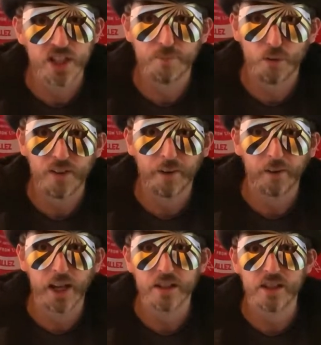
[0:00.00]
As Liverpool found
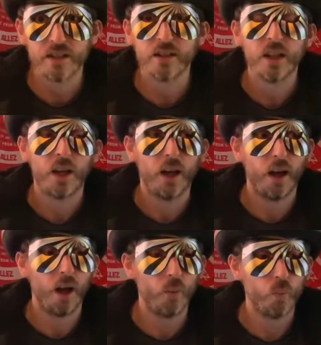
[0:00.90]
out last season,
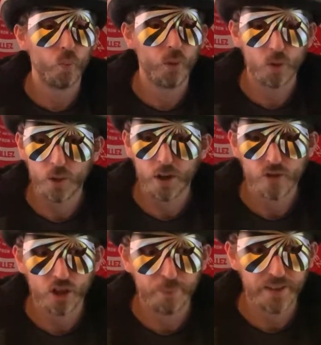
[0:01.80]
we
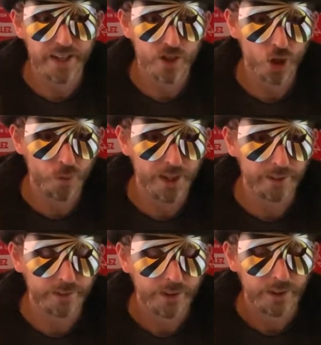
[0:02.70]
obviously got beat there
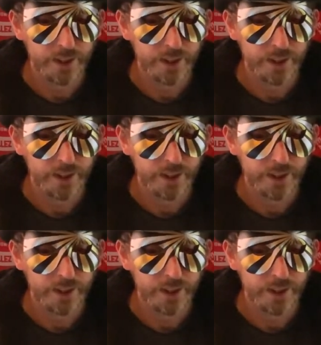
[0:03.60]
2-0.